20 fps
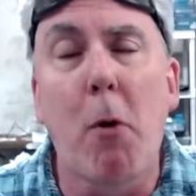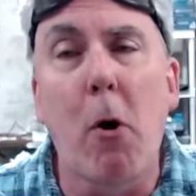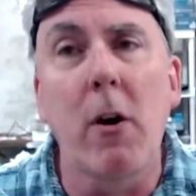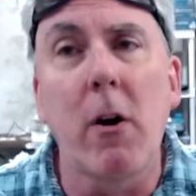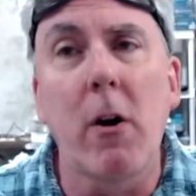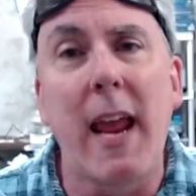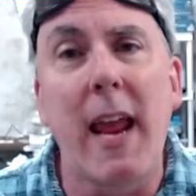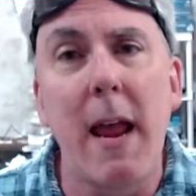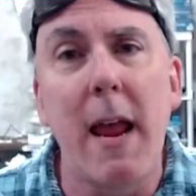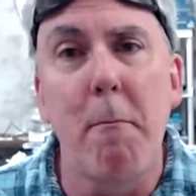
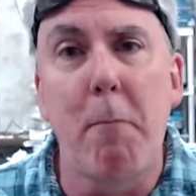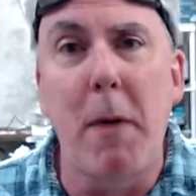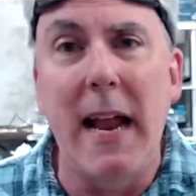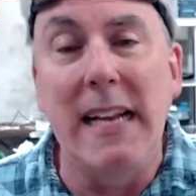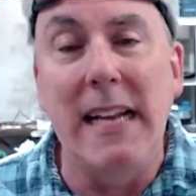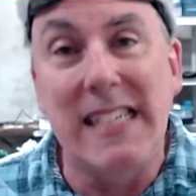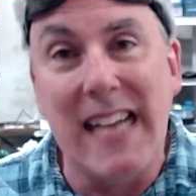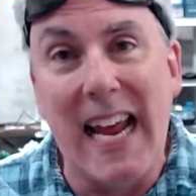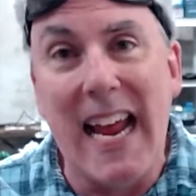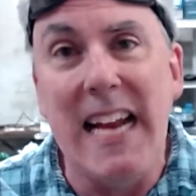
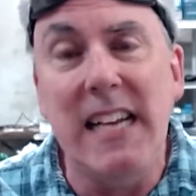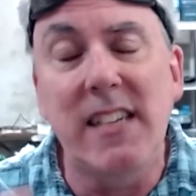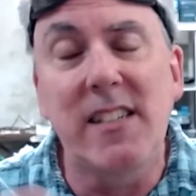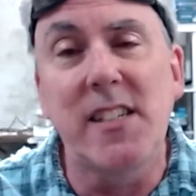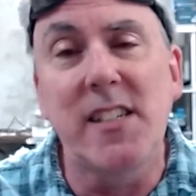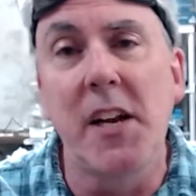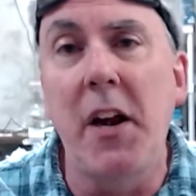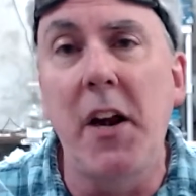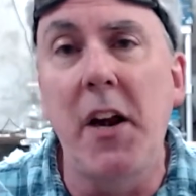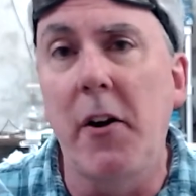campaigns, 8
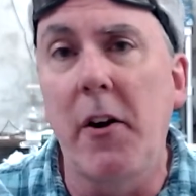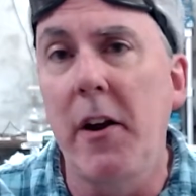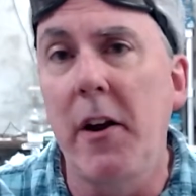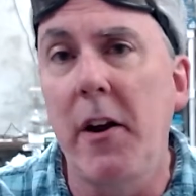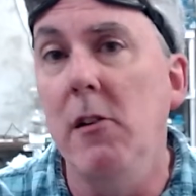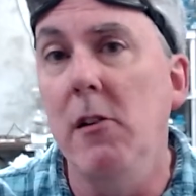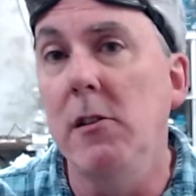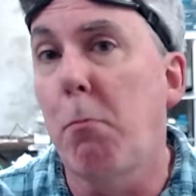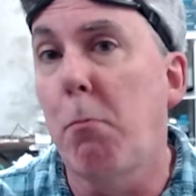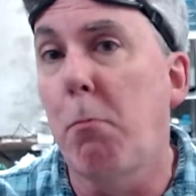
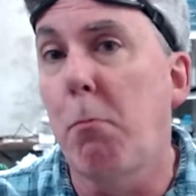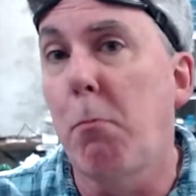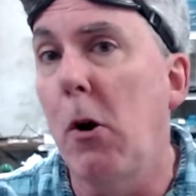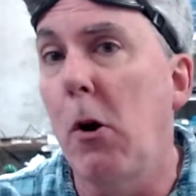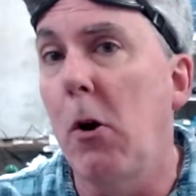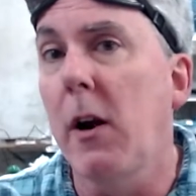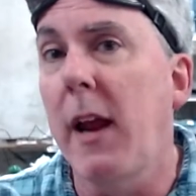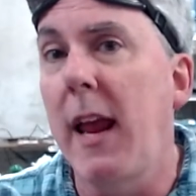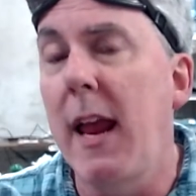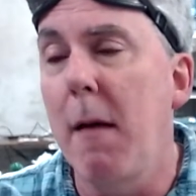scenarios
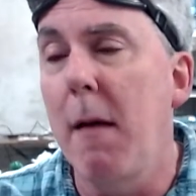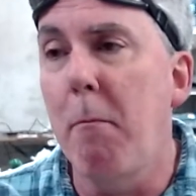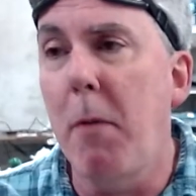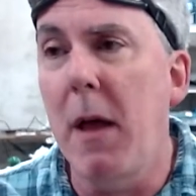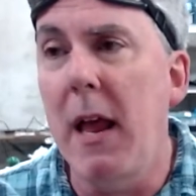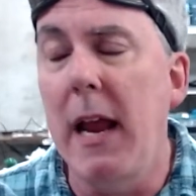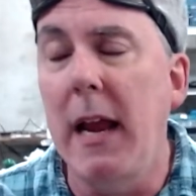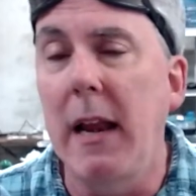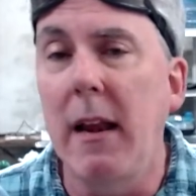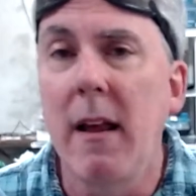per
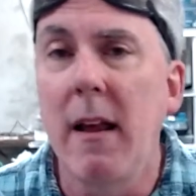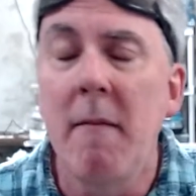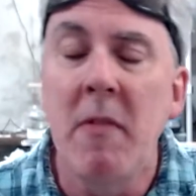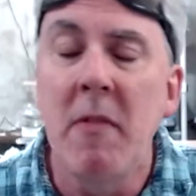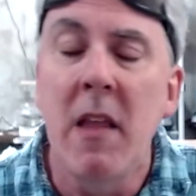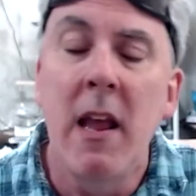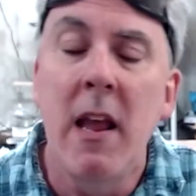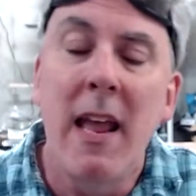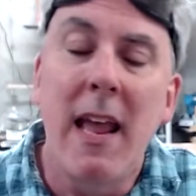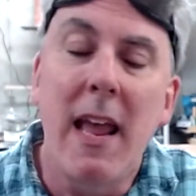campaign.
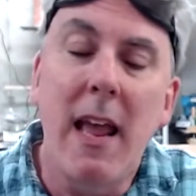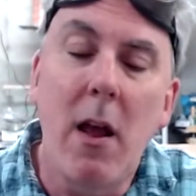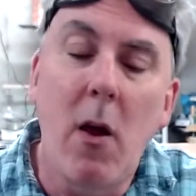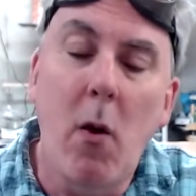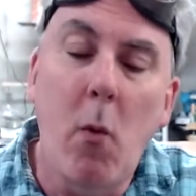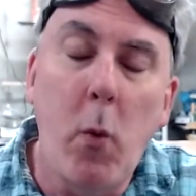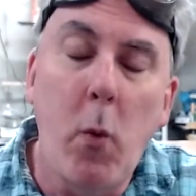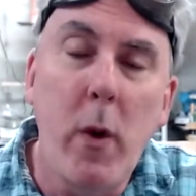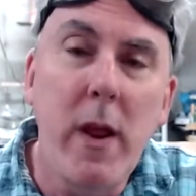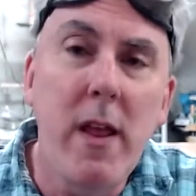
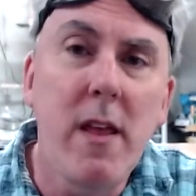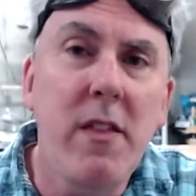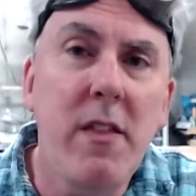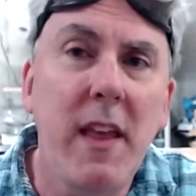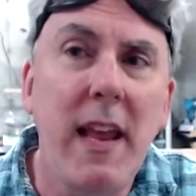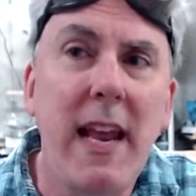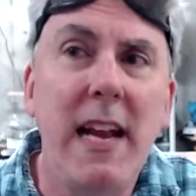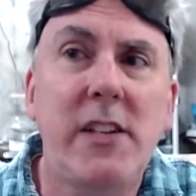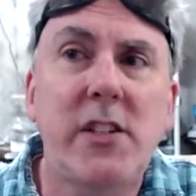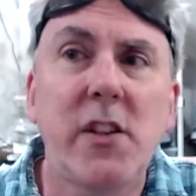With
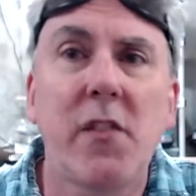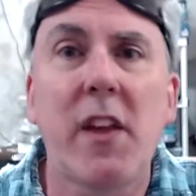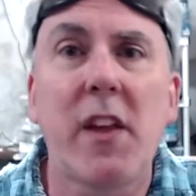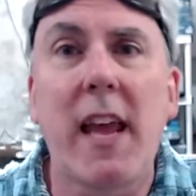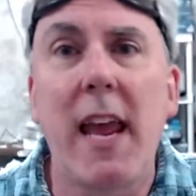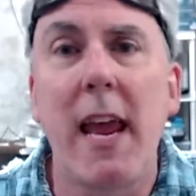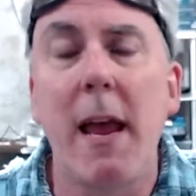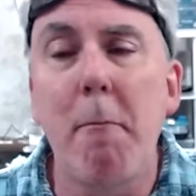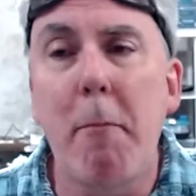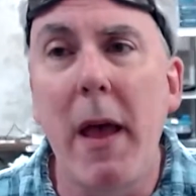each of the
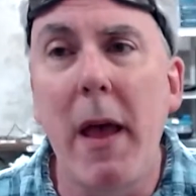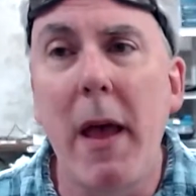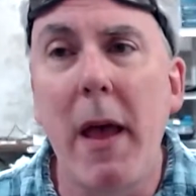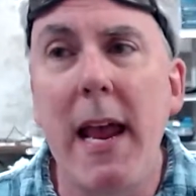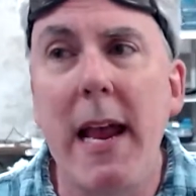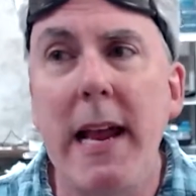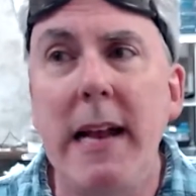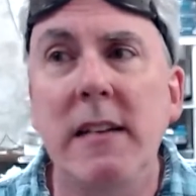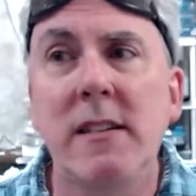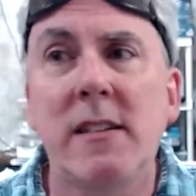
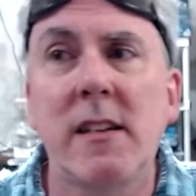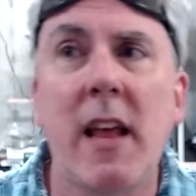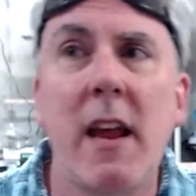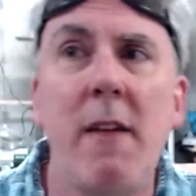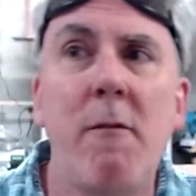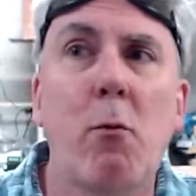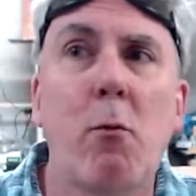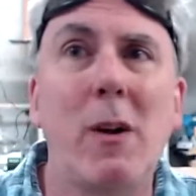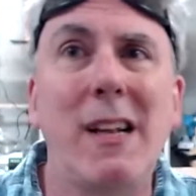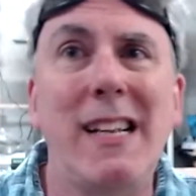campaigns,
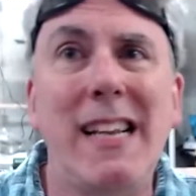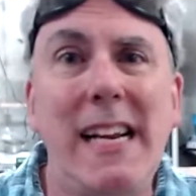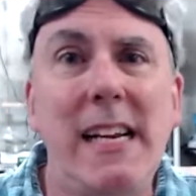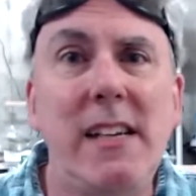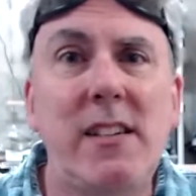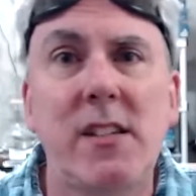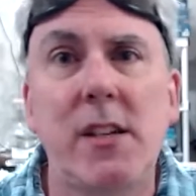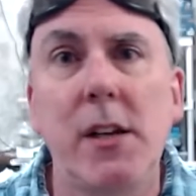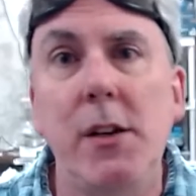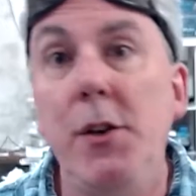they've
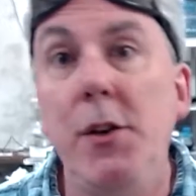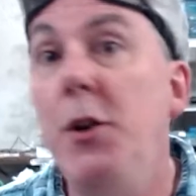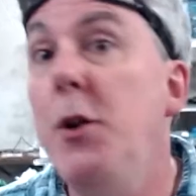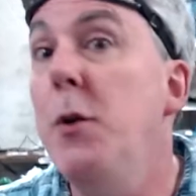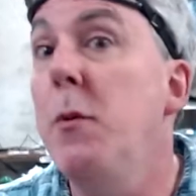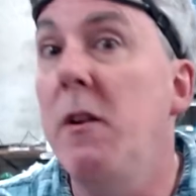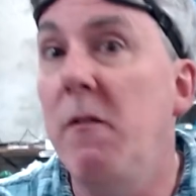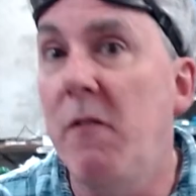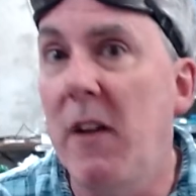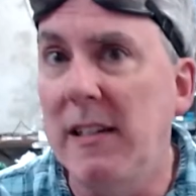released
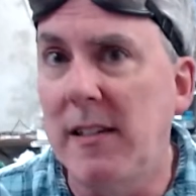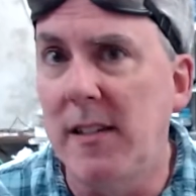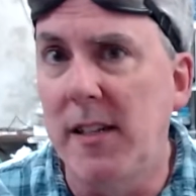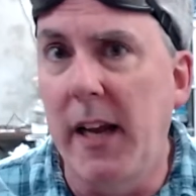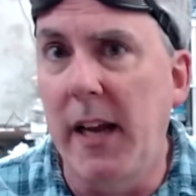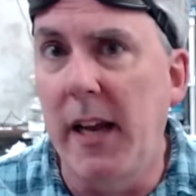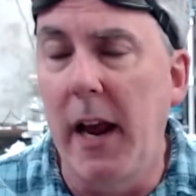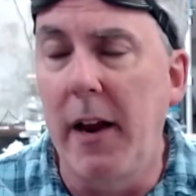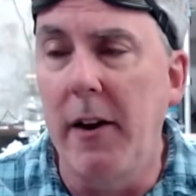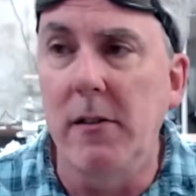new
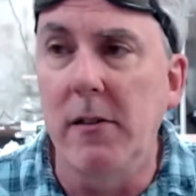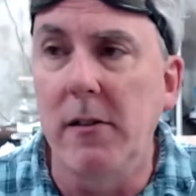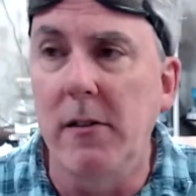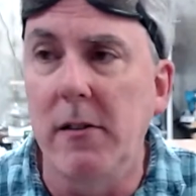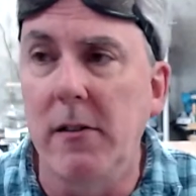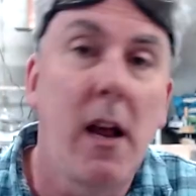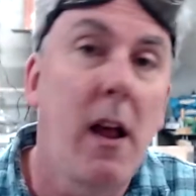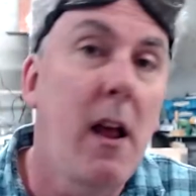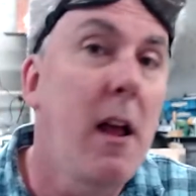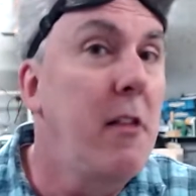investigators.
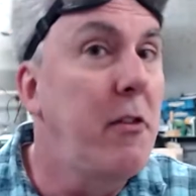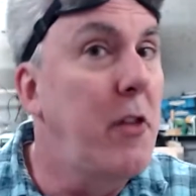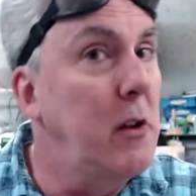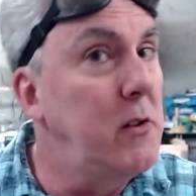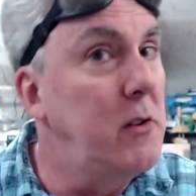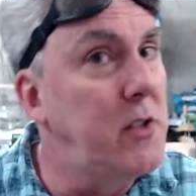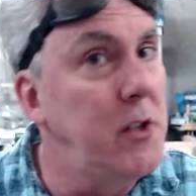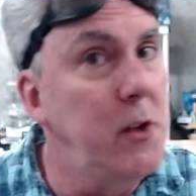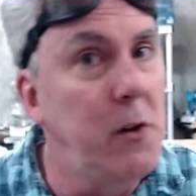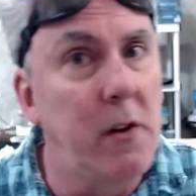
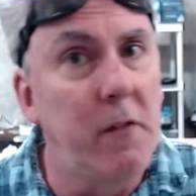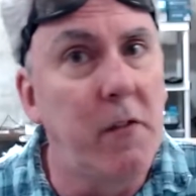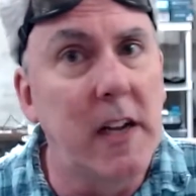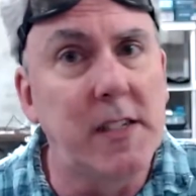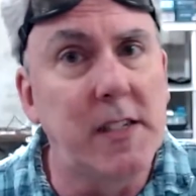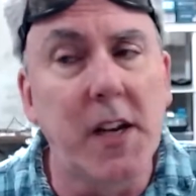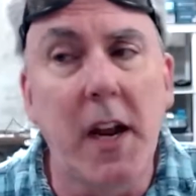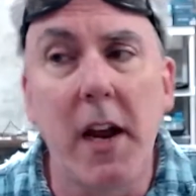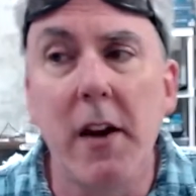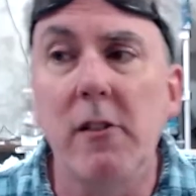Those new
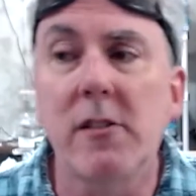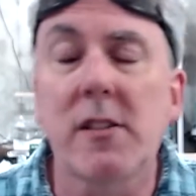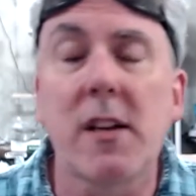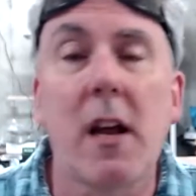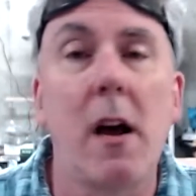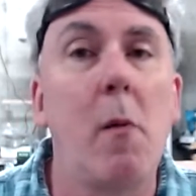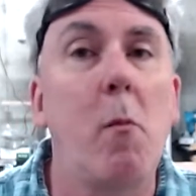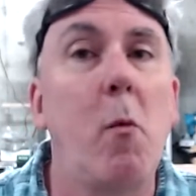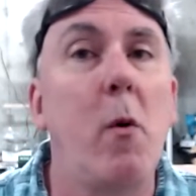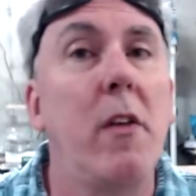investigators
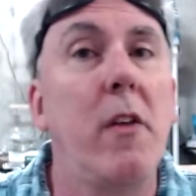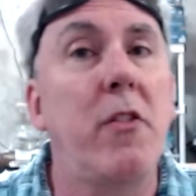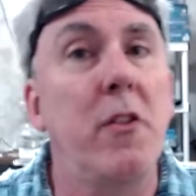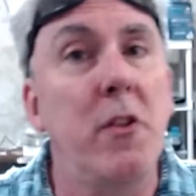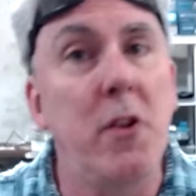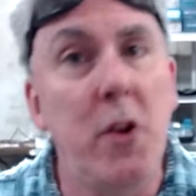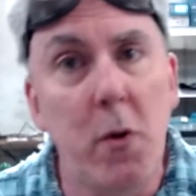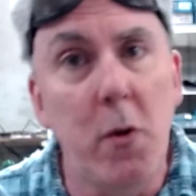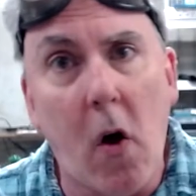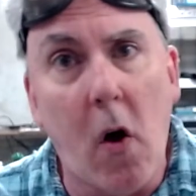come with
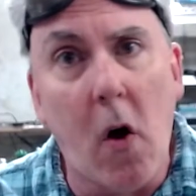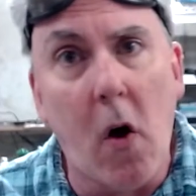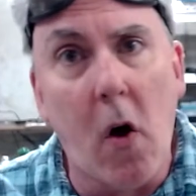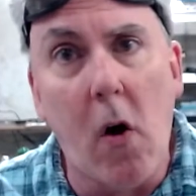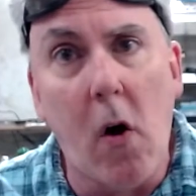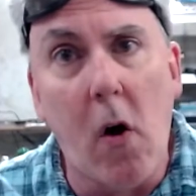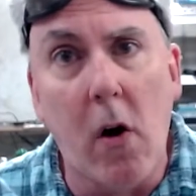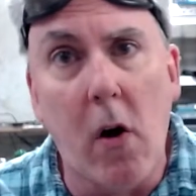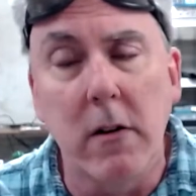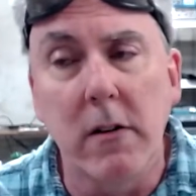new
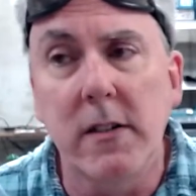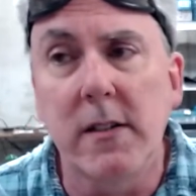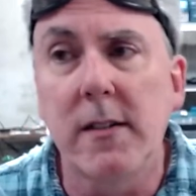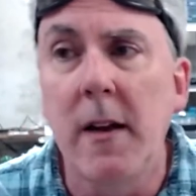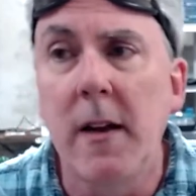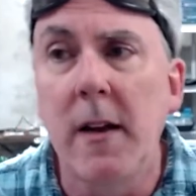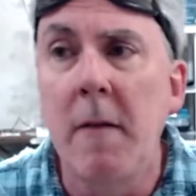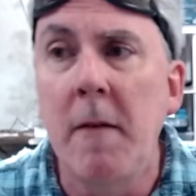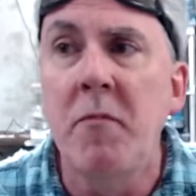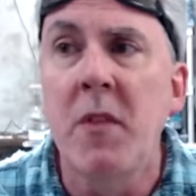cards.
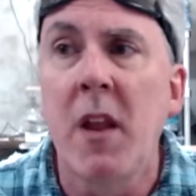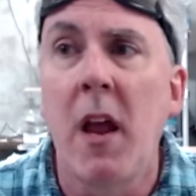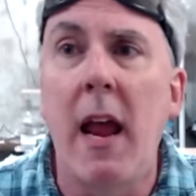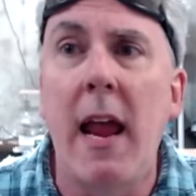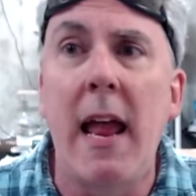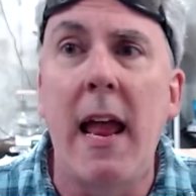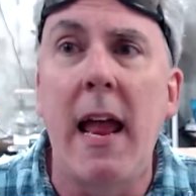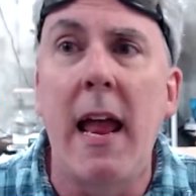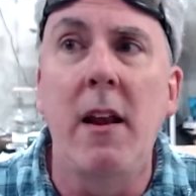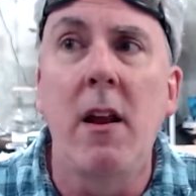
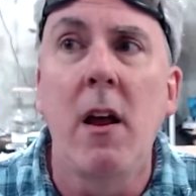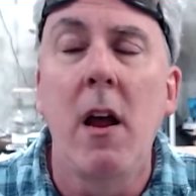And